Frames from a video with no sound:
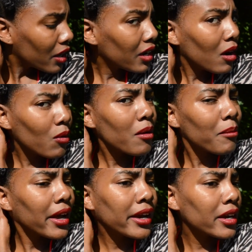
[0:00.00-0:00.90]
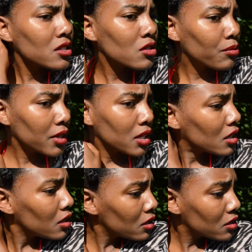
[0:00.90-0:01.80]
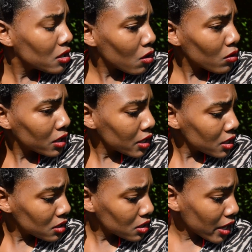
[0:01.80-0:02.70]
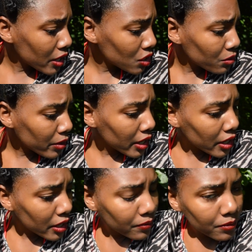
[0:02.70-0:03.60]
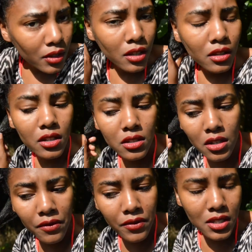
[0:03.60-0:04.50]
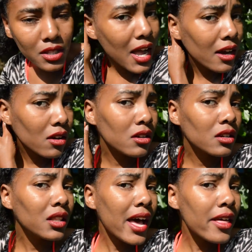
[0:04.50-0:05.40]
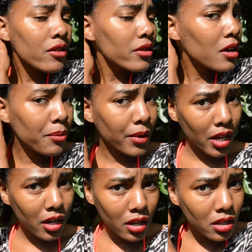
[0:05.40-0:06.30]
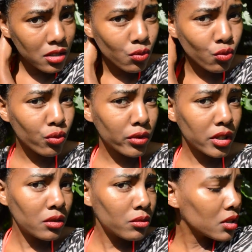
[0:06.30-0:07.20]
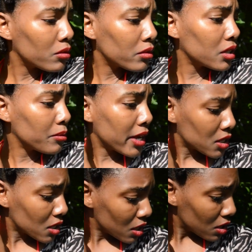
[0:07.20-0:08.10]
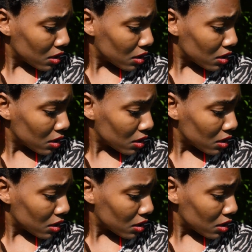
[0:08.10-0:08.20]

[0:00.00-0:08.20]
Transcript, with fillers: And I want my hair to be totally saturated. This stuff is not gonna lather up and it gets really messy.